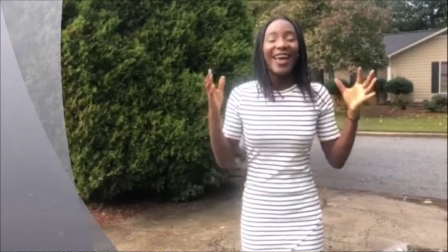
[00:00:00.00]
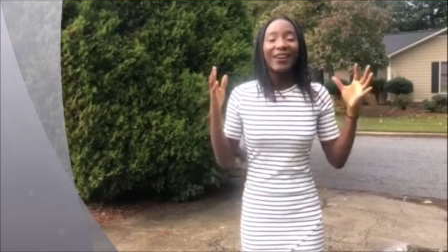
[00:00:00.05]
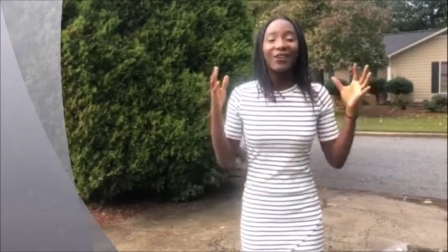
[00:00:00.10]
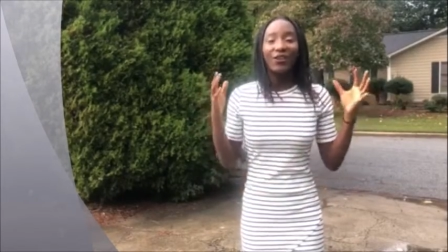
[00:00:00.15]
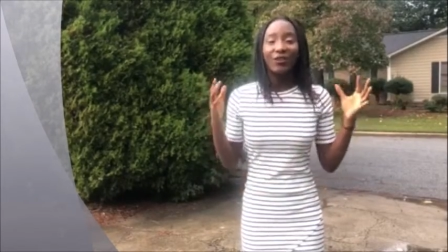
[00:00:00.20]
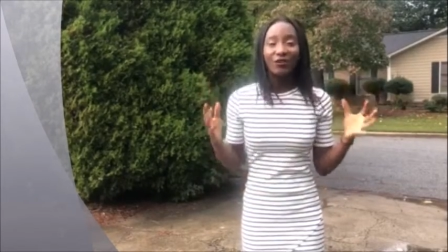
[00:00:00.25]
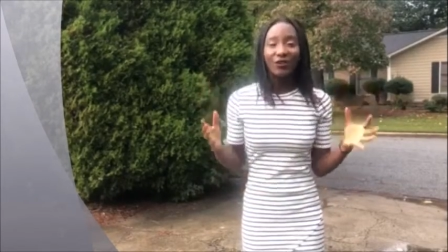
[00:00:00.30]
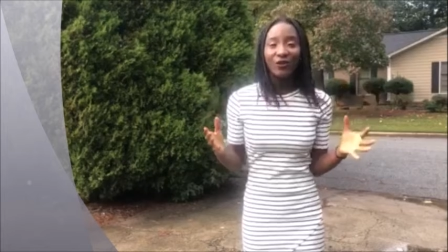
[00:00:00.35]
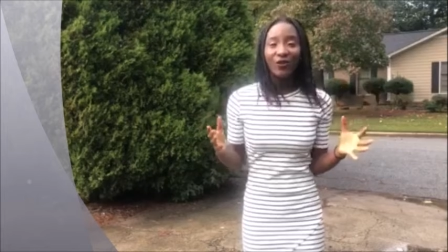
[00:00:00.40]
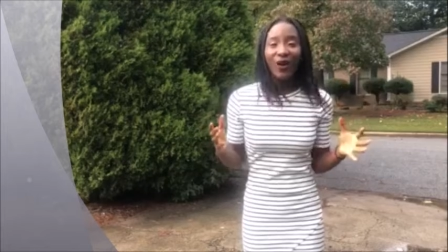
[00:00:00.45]

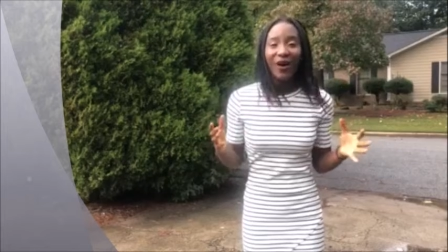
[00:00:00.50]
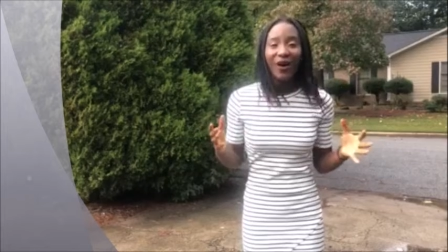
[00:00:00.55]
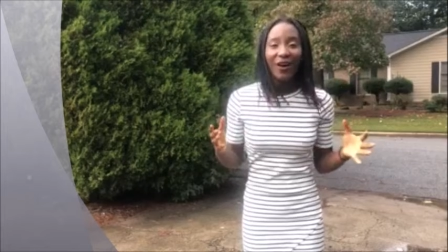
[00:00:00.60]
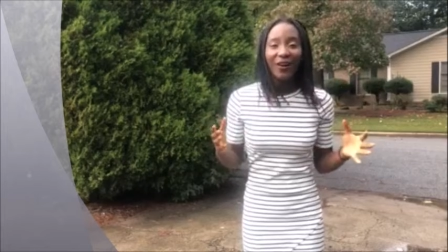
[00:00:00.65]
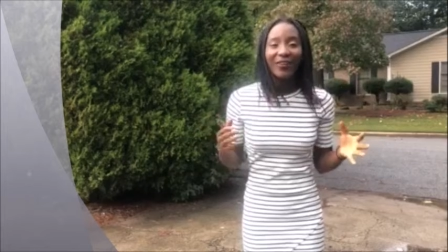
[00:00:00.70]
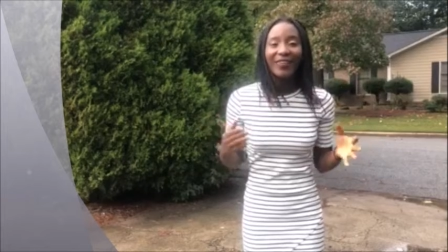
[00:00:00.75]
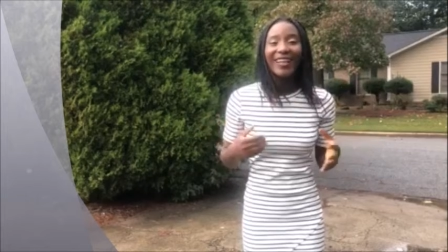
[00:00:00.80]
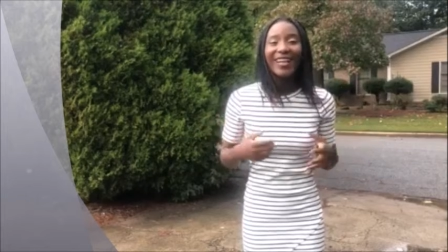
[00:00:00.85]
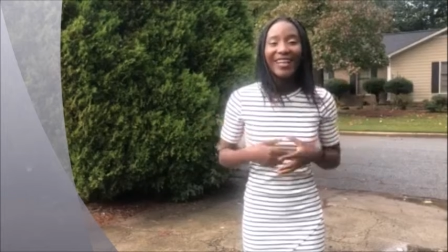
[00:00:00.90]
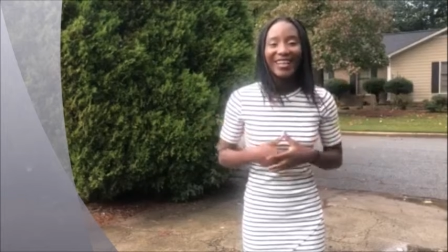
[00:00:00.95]
and
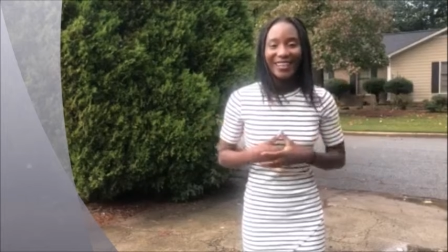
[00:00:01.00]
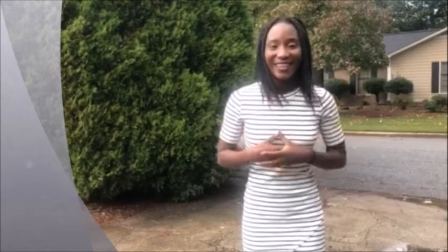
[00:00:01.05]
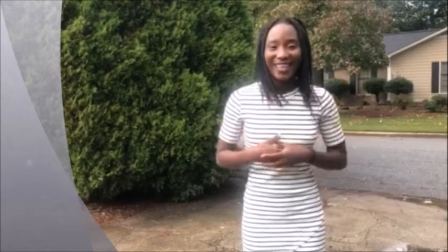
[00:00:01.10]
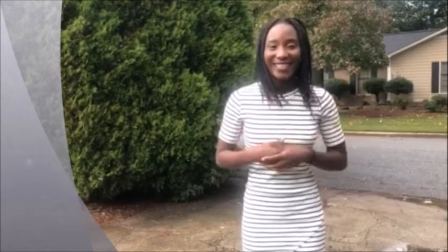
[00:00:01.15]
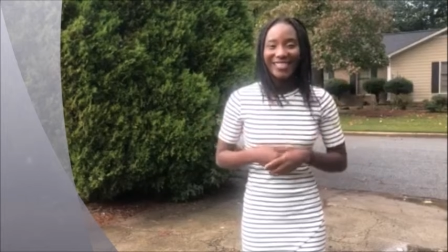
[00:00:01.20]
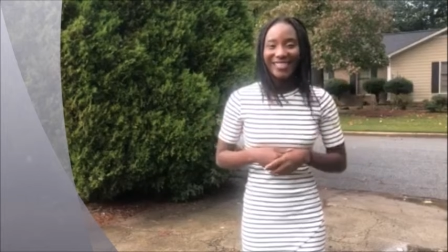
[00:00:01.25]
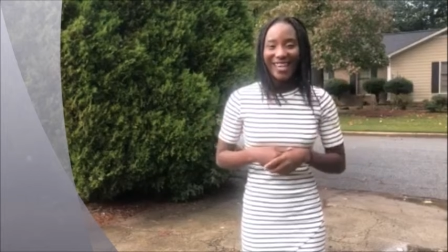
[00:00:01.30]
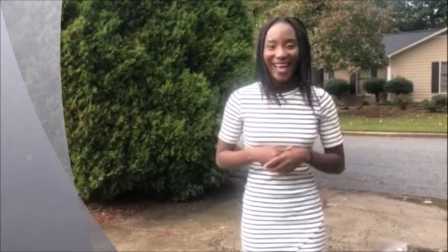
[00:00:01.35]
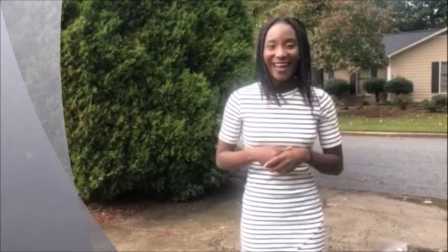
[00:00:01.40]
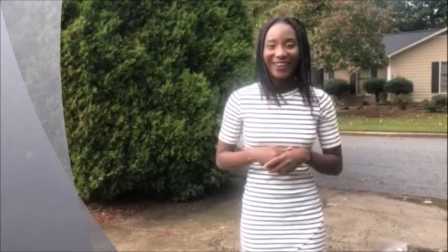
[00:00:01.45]
overall,
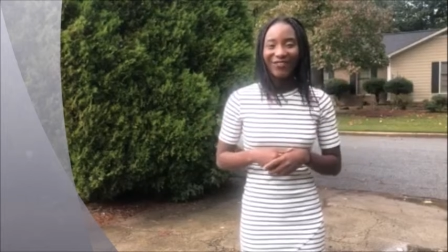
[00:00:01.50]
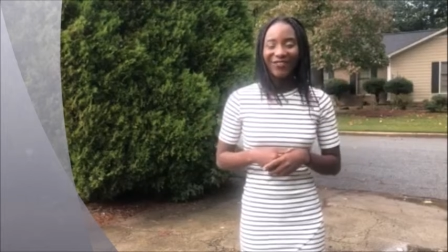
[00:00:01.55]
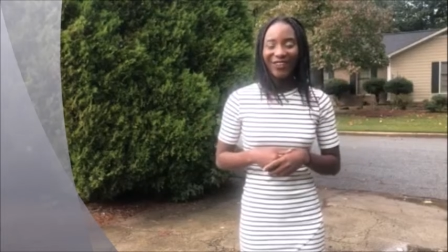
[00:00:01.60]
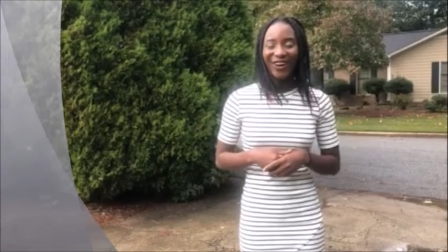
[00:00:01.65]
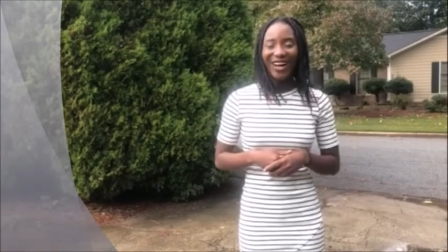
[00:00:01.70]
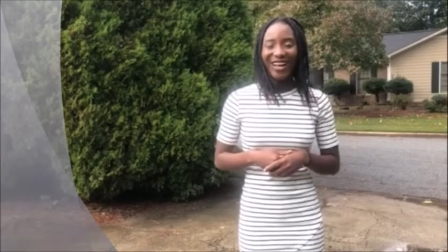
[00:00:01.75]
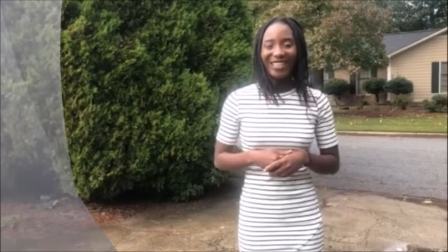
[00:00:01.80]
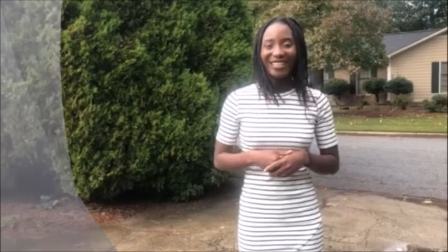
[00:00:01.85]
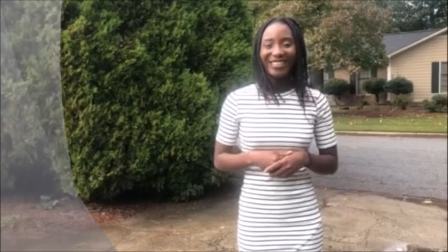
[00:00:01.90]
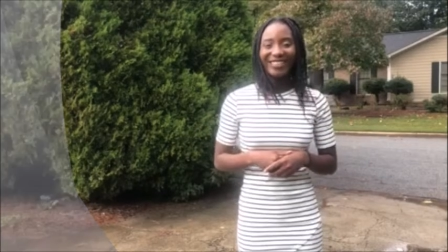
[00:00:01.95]
let's have
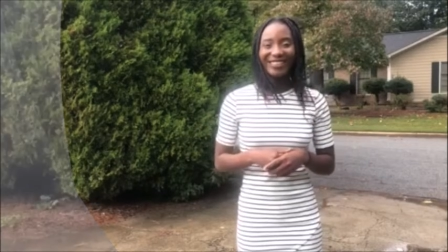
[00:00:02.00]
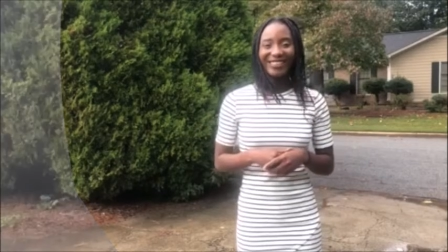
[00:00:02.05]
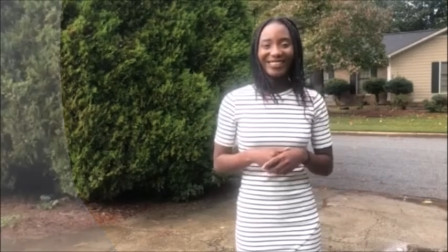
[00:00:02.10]
fun.